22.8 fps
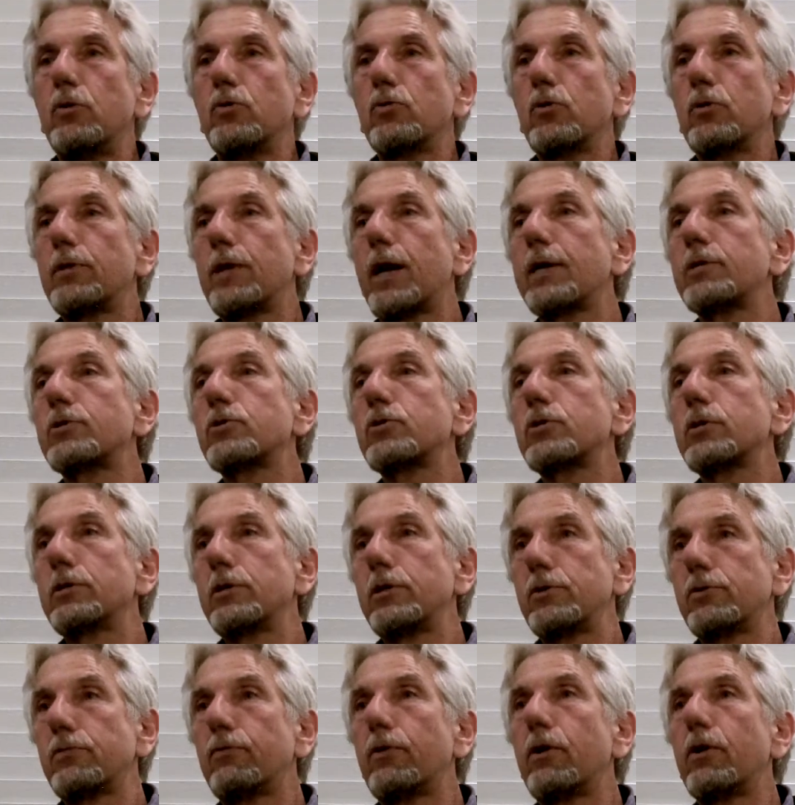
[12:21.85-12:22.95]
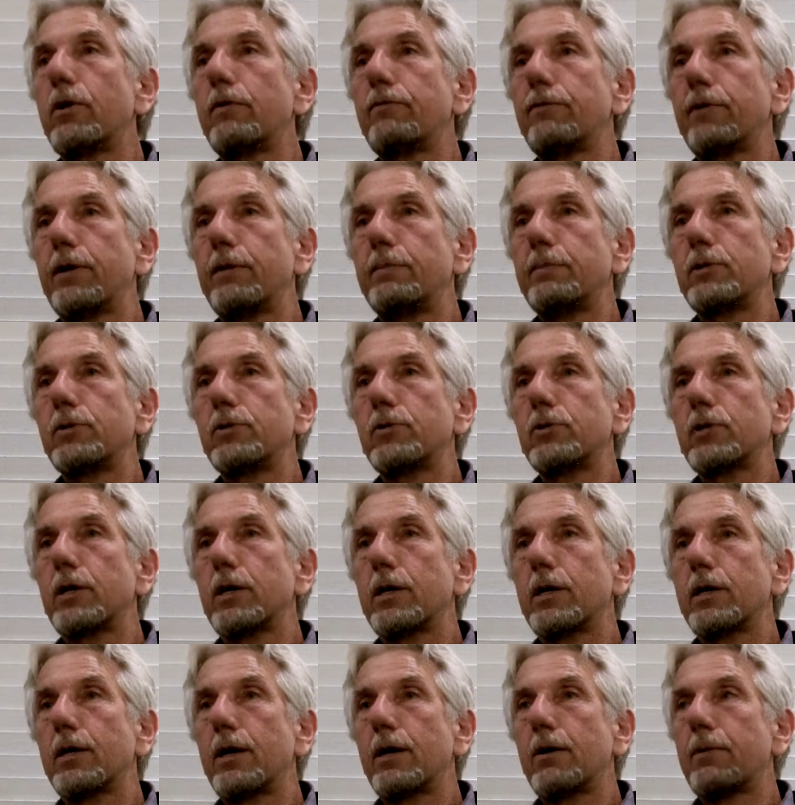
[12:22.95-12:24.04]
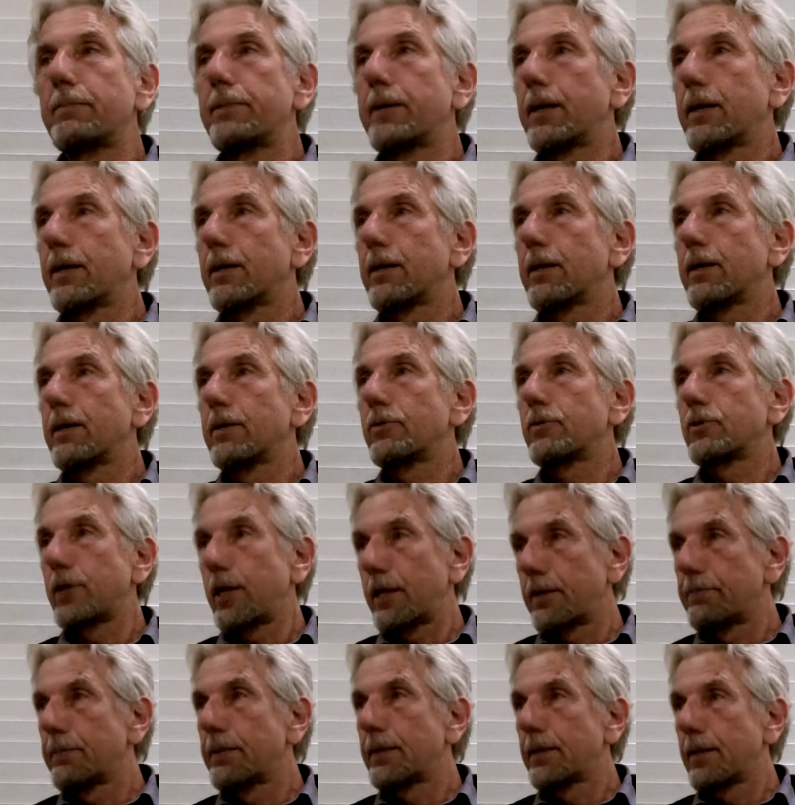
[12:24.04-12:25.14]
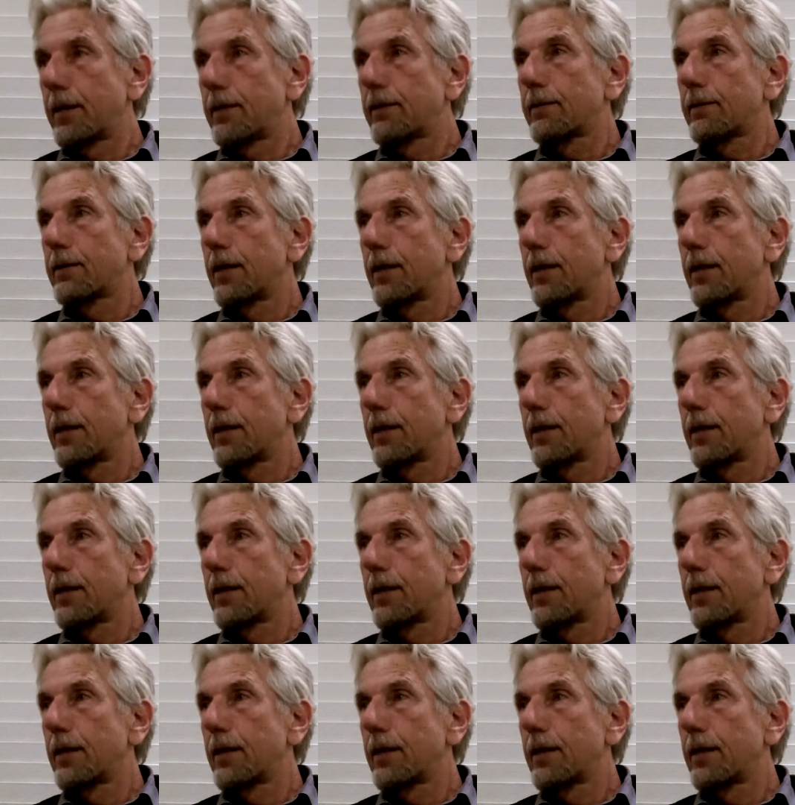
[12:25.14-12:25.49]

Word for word: So that's this very famous uh, Arabic uh, statement, huh?